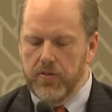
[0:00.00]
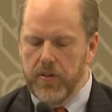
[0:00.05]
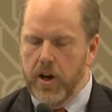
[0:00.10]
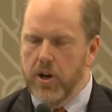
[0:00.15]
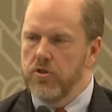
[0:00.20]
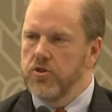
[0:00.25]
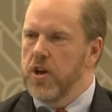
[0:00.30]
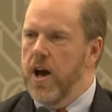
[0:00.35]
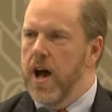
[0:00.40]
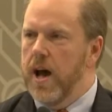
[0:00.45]
Their
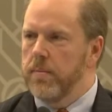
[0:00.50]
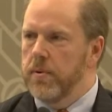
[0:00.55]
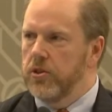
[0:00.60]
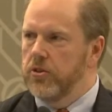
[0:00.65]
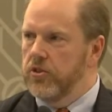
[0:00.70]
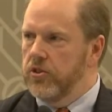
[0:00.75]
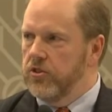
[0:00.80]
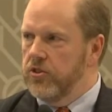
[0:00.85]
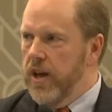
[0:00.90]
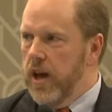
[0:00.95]
job is
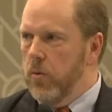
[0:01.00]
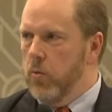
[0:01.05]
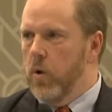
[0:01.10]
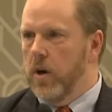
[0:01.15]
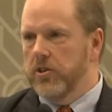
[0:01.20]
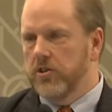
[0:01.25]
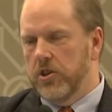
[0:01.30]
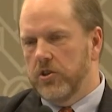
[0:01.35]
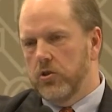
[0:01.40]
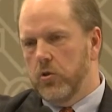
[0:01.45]
to say
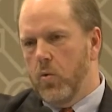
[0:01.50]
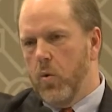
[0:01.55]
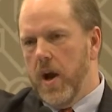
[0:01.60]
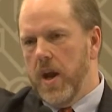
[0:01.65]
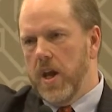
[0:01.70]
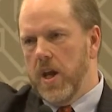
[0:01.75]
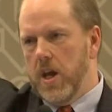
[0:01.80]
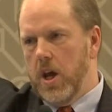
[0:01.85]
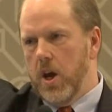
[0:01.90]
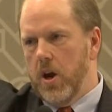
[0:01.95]
what's a
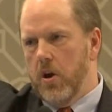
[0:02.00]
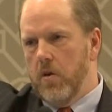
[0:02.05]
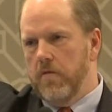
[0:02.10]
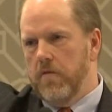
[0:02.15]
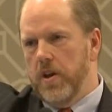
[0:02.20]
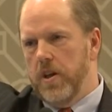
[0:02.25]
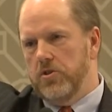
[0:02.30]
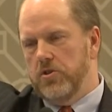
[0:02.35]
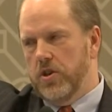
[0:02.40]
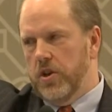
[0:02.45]
20 year
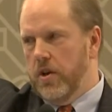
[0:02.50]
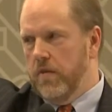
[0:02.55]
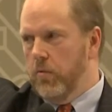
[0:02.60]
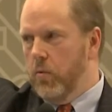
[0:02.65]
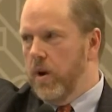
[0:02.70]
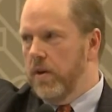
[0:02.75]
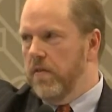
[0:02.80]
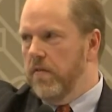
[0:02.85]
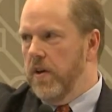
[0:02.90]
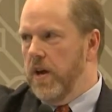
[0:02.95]
vision of what